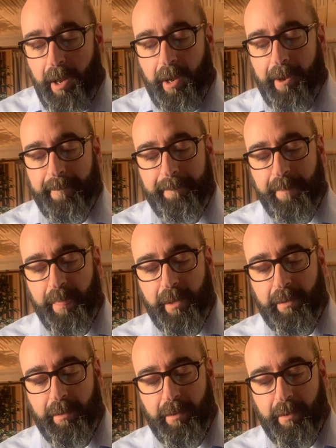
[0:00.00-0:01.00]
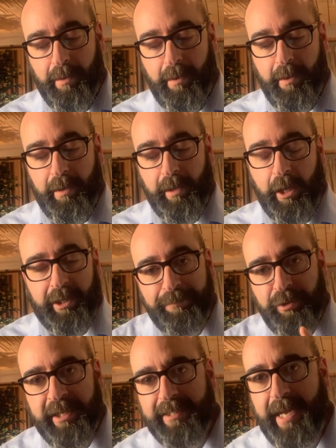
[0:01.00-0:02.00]
Um, I'll give
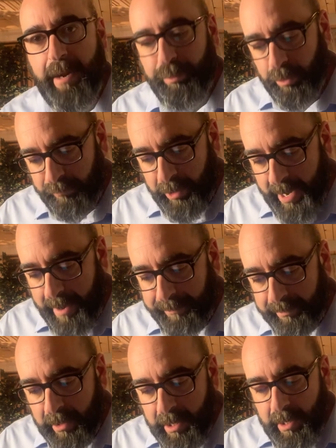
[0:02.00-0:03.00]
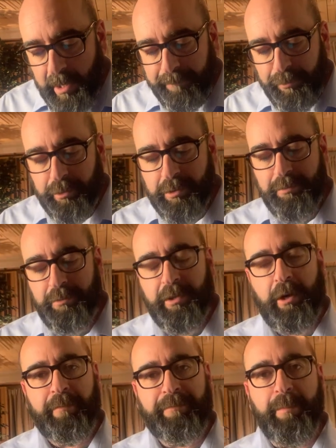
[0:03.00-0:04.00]
you an example of what happened. For those of you that
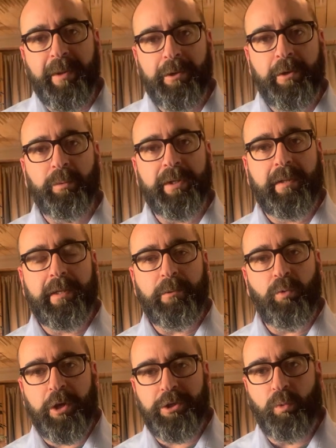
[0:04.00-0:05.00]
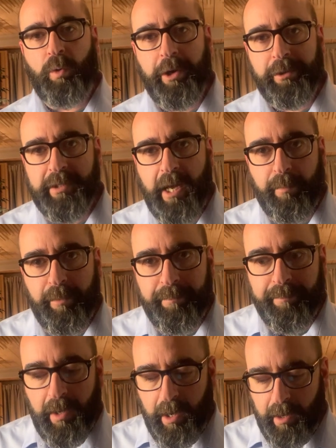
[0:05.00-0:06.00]
are familiar with the Roger Waters
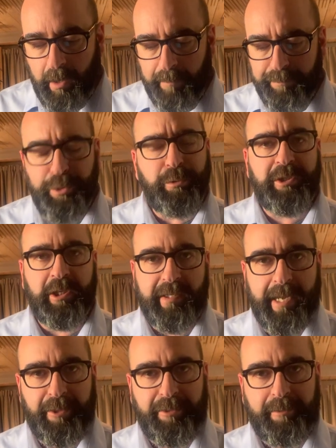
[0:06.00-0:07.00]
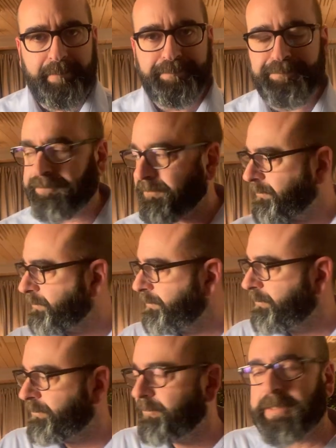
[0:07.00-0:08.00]
album, uh, Amused to Death,
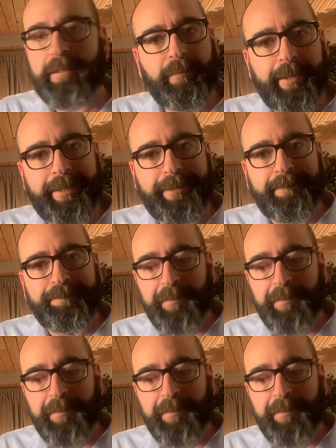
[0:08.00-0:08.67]
right here.